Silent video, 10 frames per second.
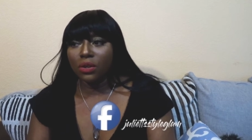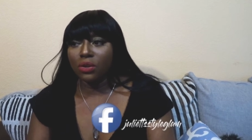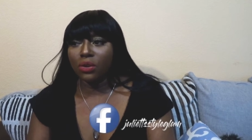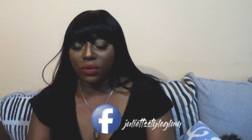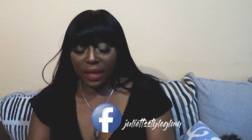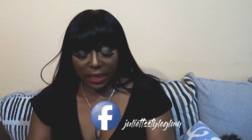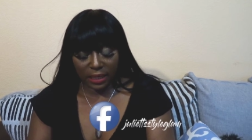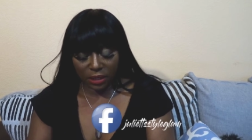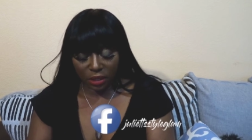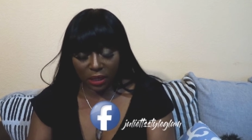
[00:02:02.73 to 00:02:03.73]
you know, that
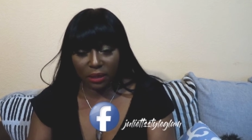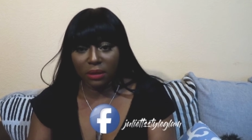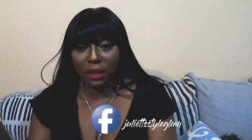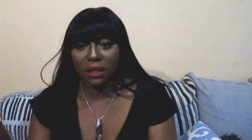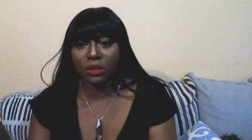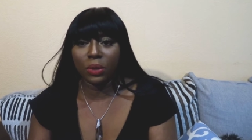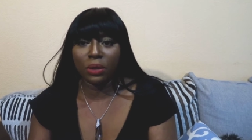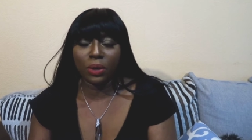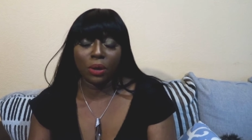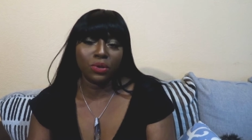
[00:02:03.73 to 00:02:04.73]
in certain things, when
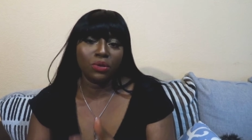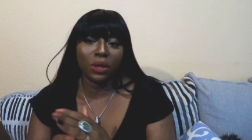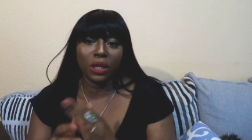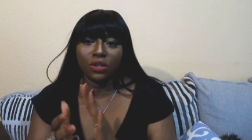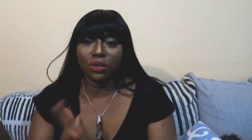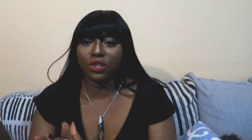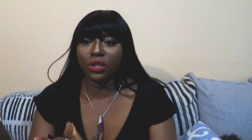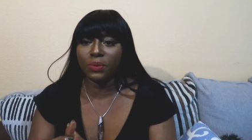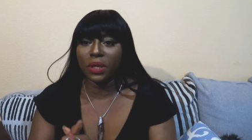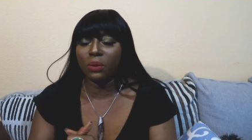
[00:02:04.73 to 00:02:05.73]
it comes to
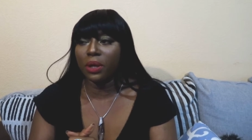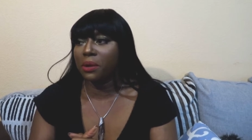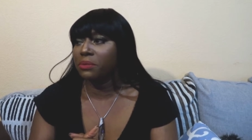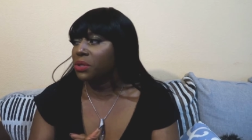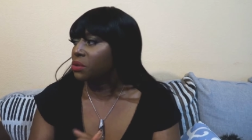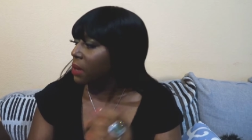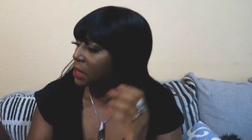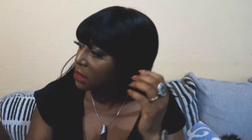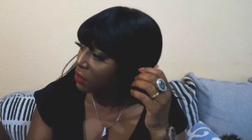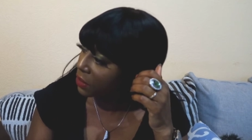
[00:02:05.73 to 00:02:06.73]
relationships and when it comes to
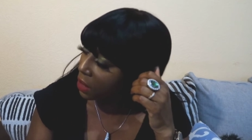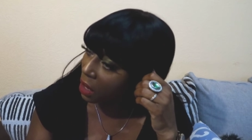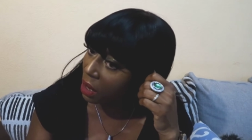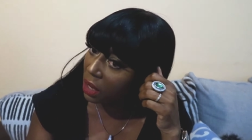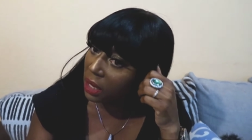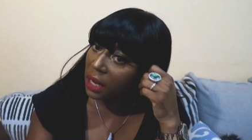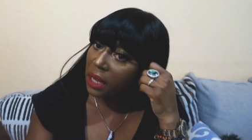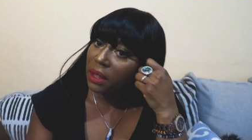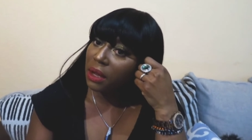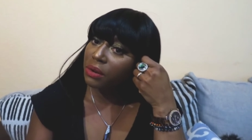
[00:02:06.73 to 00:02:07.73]
matters of the heart,
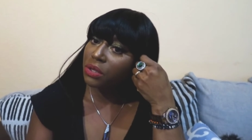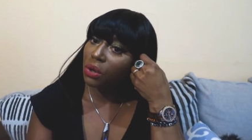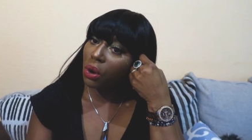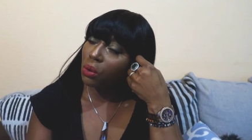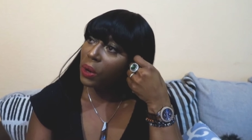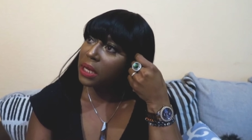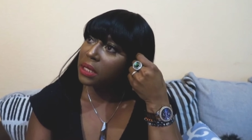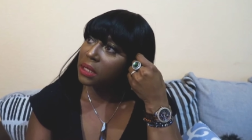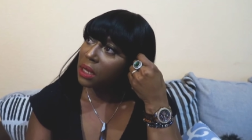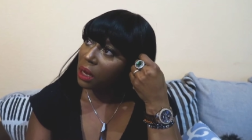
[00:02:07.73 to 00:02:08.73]
there is
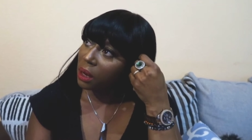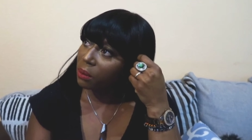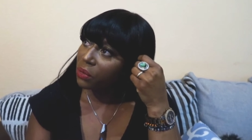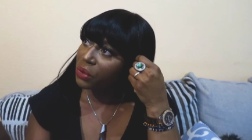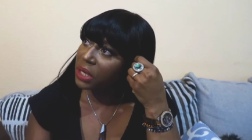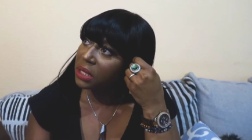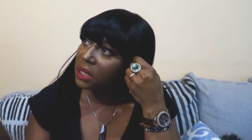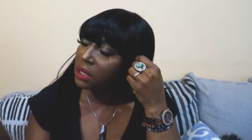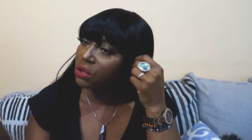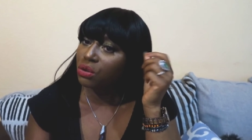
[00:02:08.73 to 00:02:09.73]
always
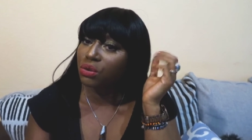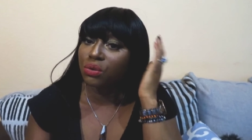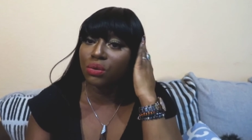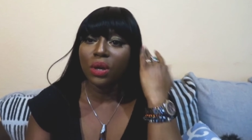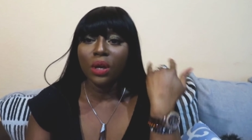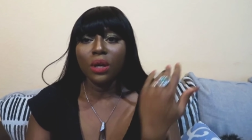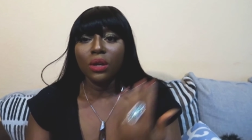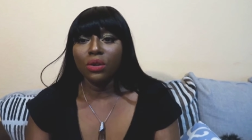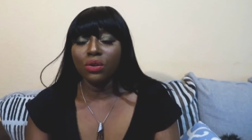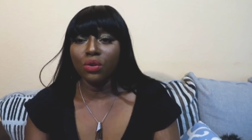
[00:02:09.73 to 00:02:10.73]
reason to,
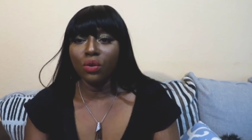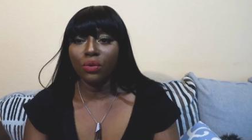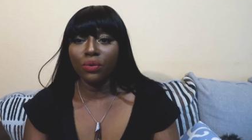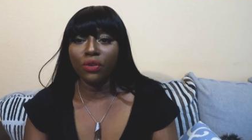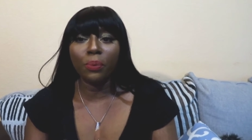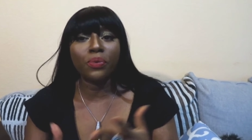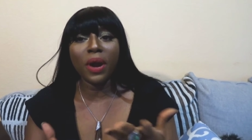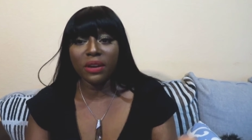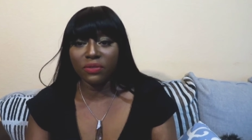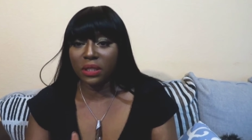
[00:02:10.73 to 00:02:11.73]
you know, for
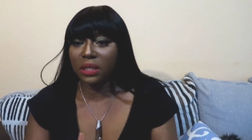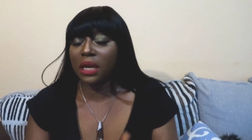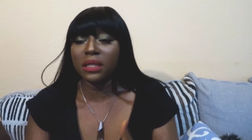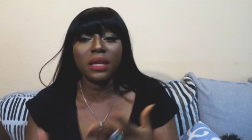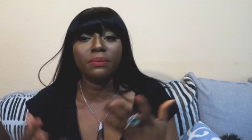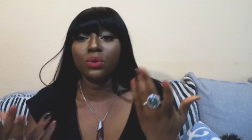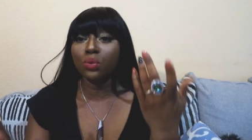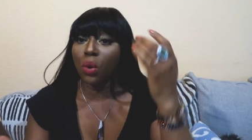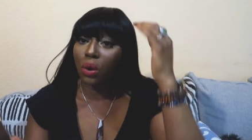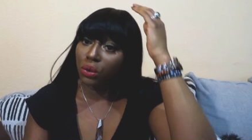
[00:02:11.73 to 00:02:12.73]
privacy, except
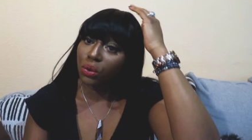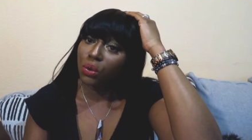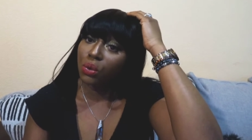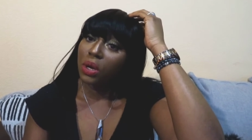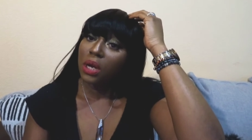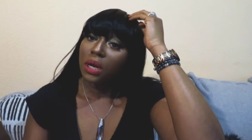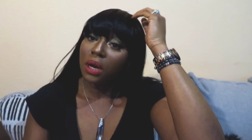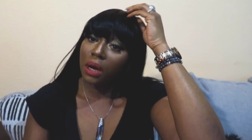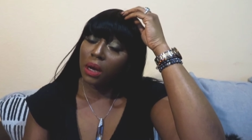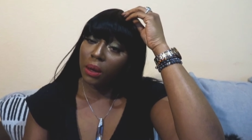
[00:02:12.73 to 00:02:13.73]
one who,
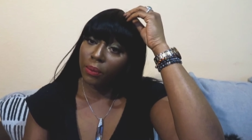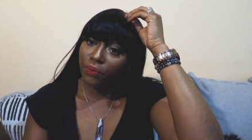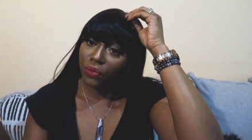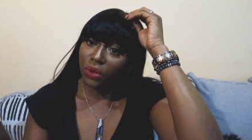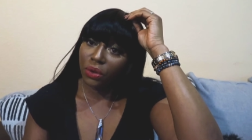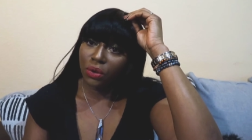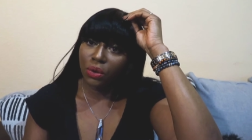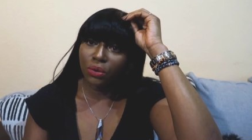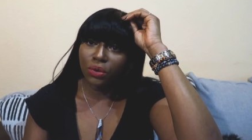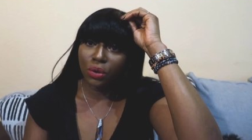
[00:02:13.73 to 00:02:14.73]
you
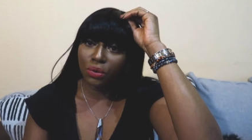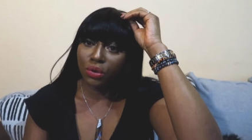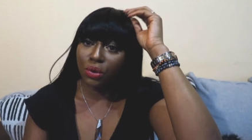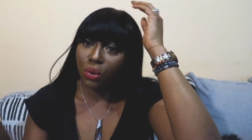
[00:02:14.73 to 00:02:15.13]
know, those